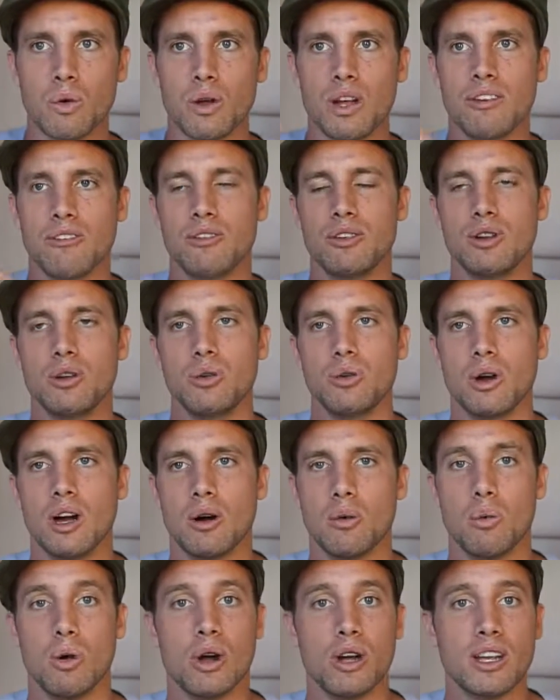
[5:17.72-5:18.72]
if you
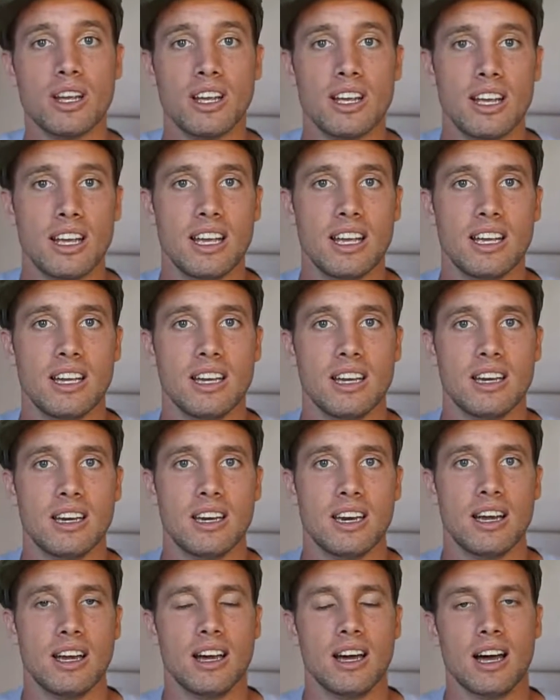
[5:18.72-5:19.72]
are working
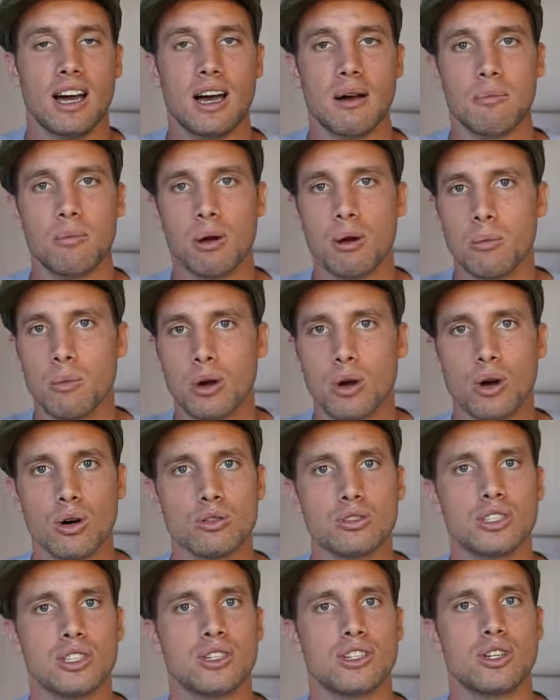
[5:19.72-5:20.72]
in
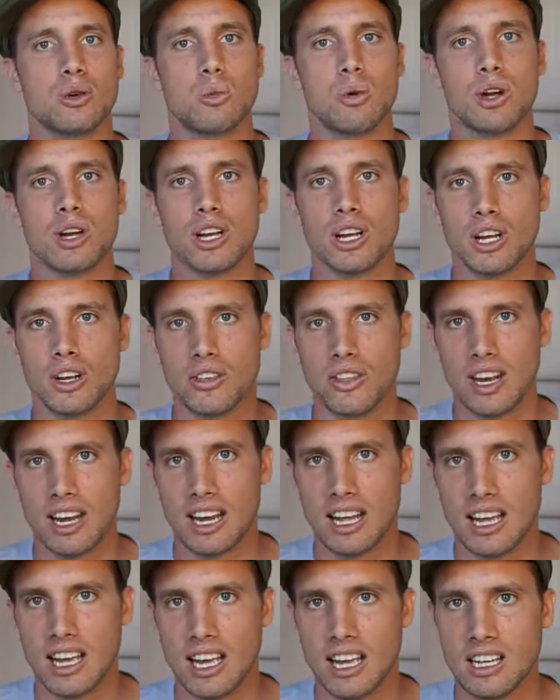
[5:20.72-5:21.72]
permaculture, or you're working on the
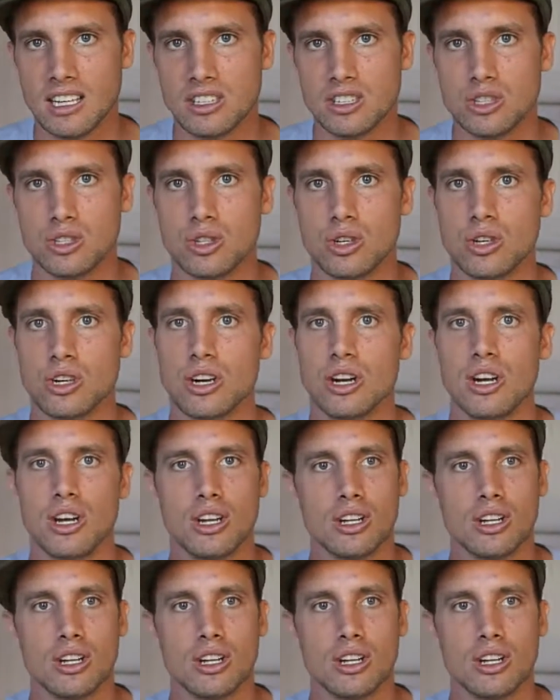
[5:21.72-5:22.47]
land, you're